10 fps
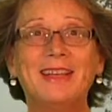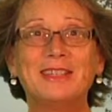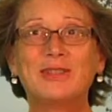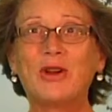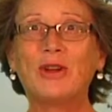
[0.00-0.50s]

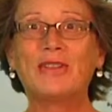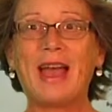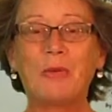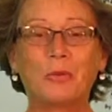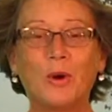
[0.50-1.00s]
start
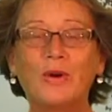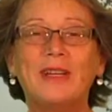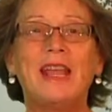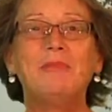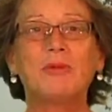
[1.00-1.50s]
that
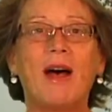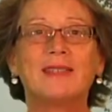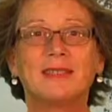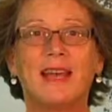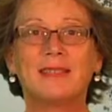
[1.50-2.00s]
worrying
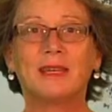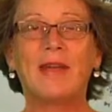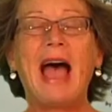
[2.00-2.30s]
process of